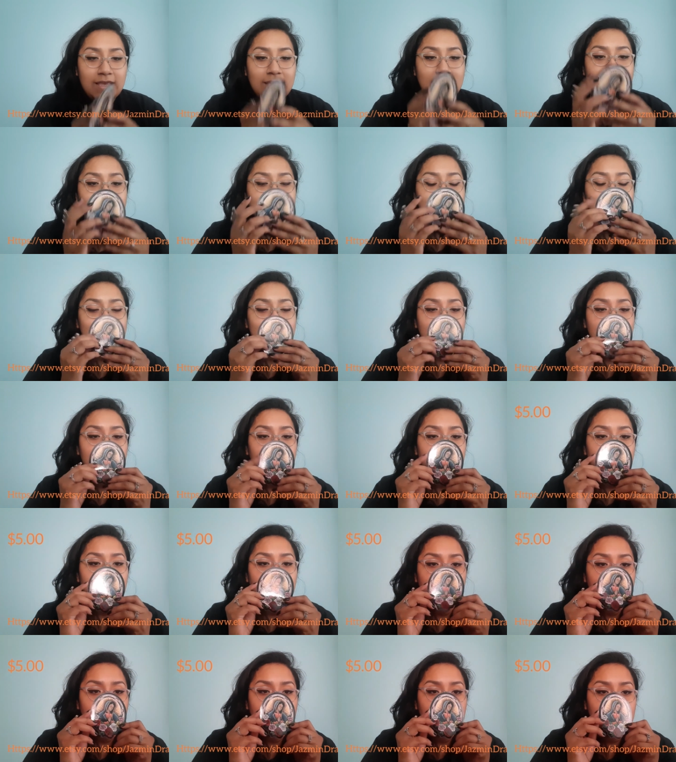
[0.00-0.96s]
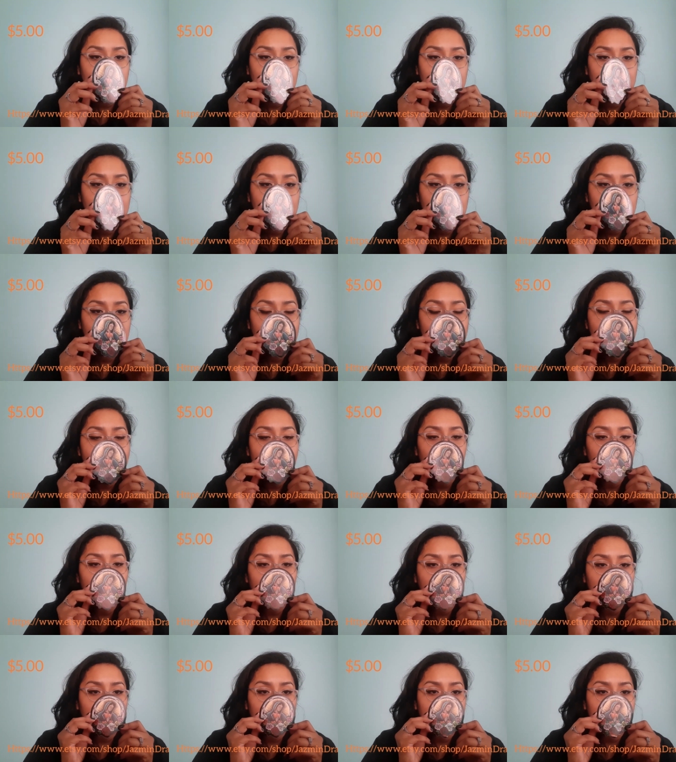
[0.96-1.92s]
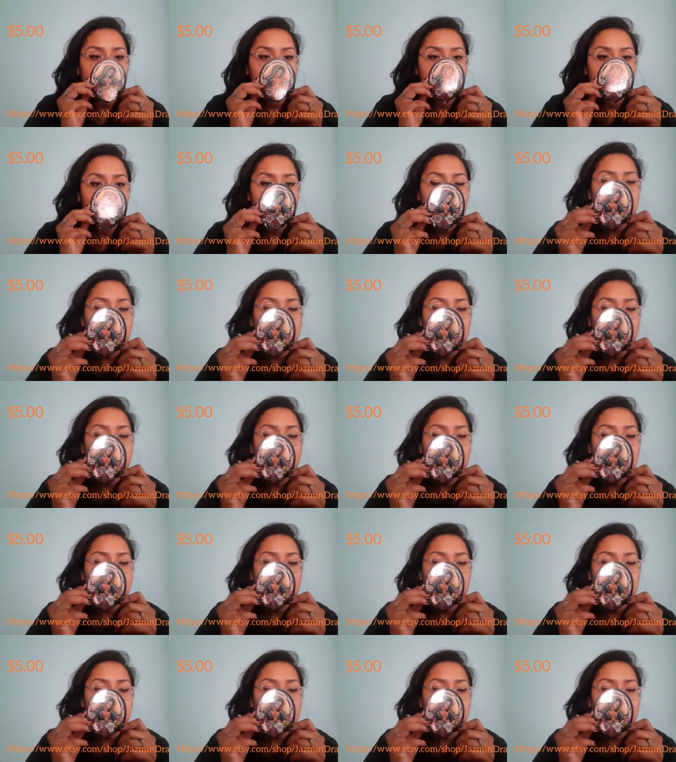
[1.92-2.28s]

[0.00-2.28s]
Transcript: is my lady, our lady.